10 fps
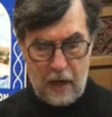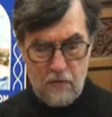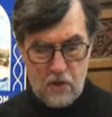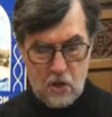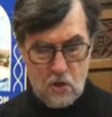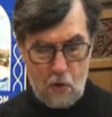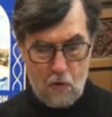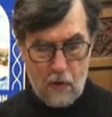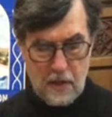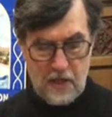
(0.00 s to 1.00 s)
and
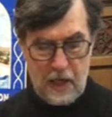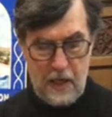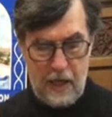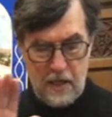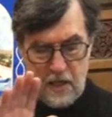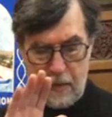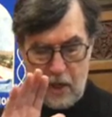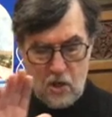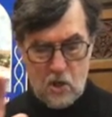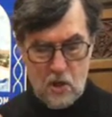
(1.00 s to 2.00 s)
restore us in his
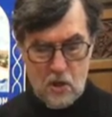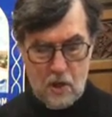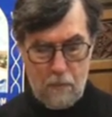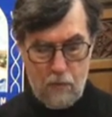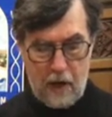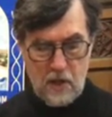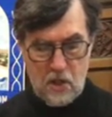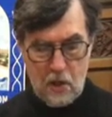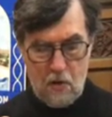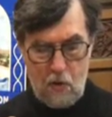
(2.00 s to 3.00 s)
image to the praise
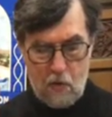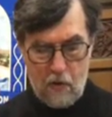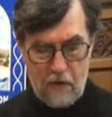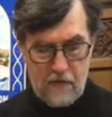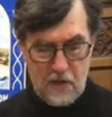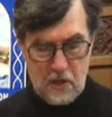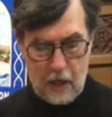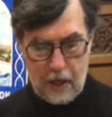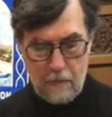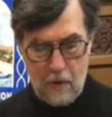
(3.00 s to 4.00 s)
and glory of his
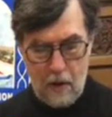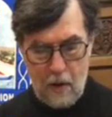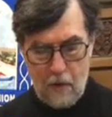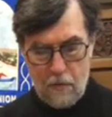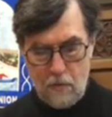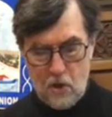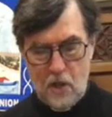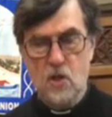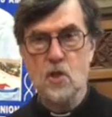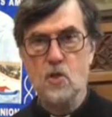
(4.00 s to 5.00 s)
name through
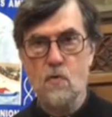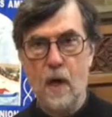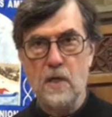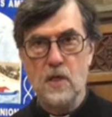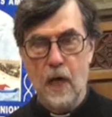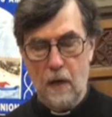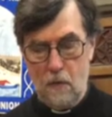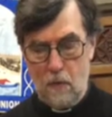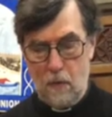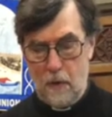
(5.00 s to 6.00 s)
Jesus Christ our
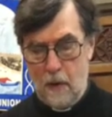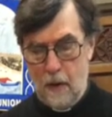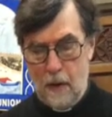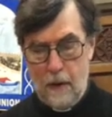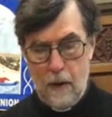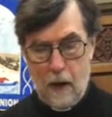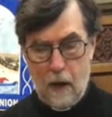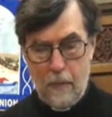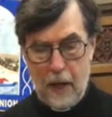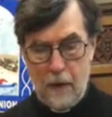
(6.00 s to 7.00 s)
Lord.
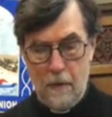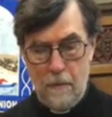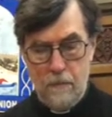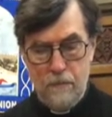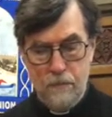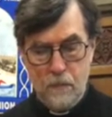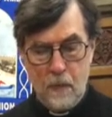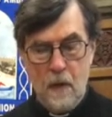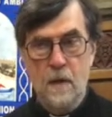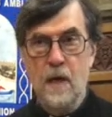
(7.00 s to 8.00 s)
Amen.
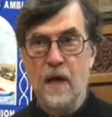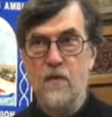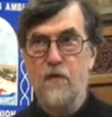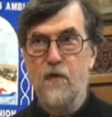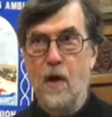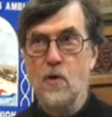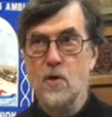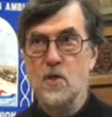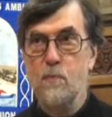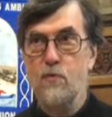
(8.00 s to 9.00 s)
Now, the
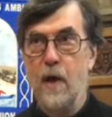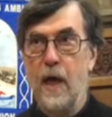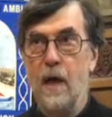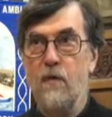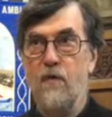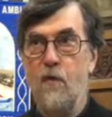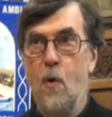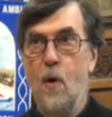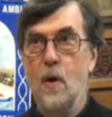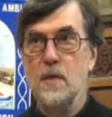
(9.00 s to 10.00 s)
focus prayer
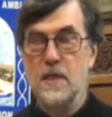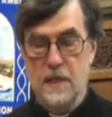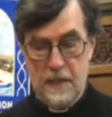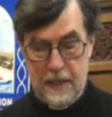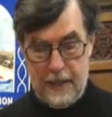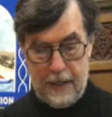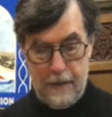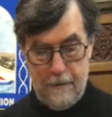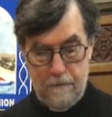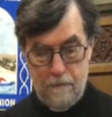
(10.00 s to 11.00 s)
for today
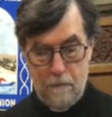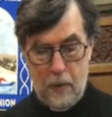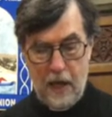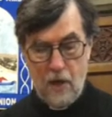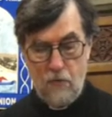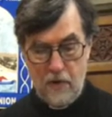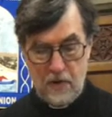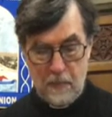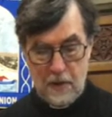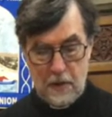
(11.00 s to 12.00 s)
being
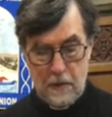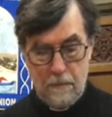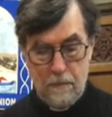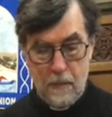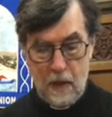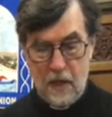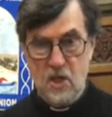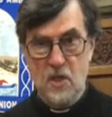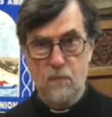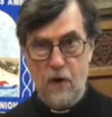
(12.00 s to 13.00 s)
Christmas. Let
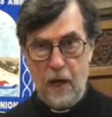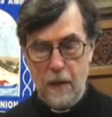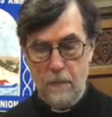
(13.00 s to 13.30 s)
us pray.